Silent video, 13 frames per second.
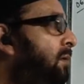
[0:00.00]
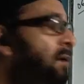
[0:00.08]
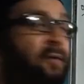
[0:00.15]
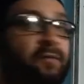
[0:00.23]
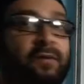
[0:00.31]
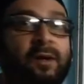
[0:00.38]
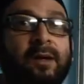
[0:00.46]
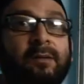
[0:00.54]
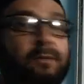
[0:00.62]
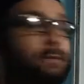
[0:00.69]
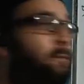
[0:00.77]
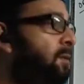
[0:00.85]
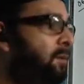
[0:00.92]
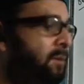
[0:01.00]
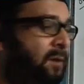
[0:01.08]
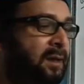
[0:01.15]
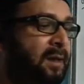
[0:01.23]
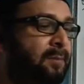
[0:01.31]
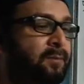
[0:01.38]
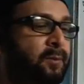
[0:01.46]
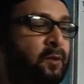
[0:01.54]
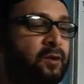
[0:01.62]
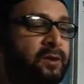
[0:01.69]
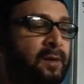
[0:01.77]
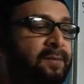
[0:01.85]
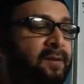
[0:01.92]
If they keep,
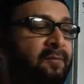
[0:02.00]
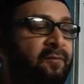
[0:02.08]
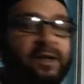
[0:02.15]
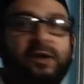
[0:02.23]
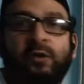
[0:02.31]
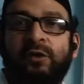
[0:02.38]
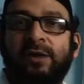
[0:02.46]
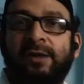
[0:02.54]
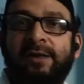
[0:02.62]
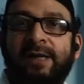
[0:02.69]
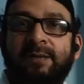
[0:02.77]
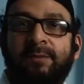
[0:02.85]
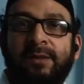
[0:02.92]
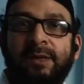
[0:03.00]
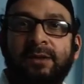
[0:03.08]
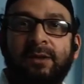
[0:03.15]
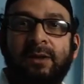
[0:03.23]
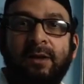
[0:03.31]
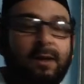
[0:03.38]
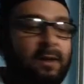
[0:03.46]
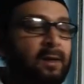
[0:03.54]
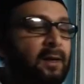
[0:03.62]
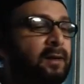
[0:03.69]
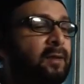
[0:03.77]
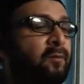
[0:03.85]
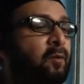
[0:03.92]
because sometimes fluctuation takes place
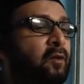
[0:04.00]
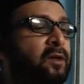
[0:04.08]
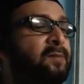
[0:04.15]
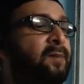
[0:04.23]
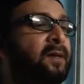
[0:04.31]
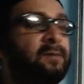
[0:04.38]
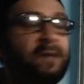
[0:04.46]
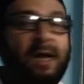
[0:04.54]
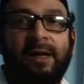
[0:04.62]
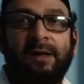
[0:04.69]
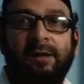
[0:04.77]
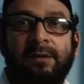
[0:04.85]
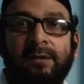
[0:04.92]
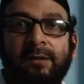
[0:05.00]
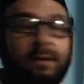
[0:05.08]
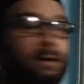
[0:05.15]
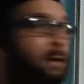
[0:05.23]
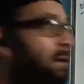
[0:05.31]
and the voltage becomes high.